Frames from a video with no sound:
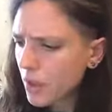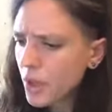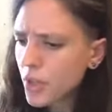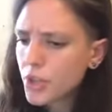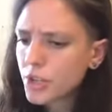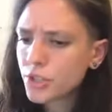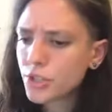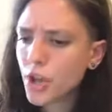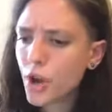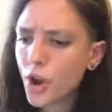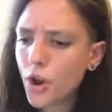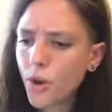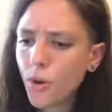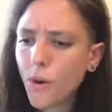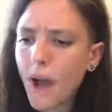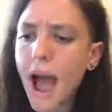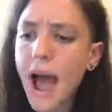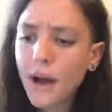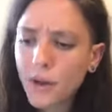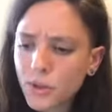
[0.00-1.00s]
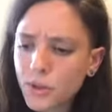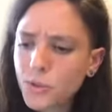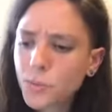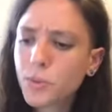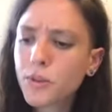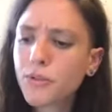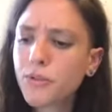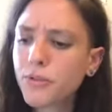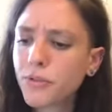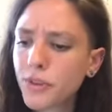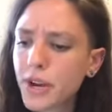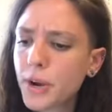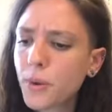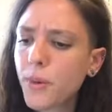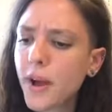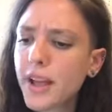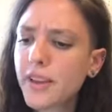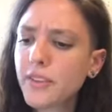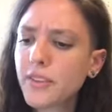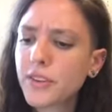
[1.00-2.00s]
So owls will
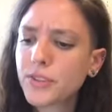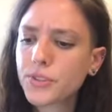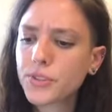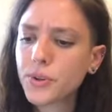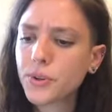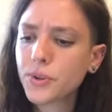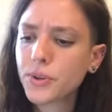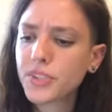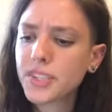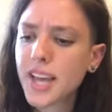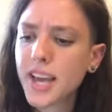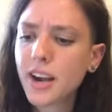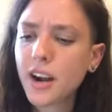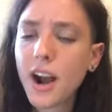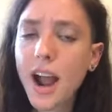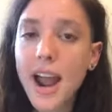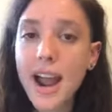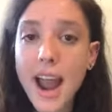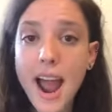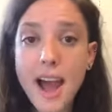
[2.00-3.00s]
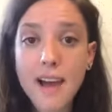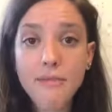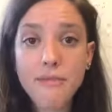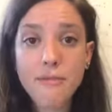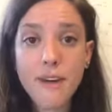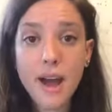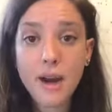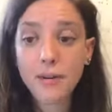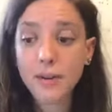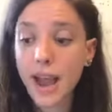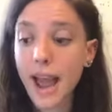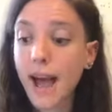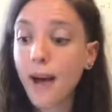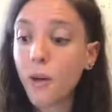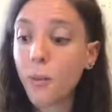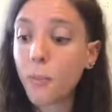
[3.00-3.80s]
frequent the Schuylkill Center. I have found owl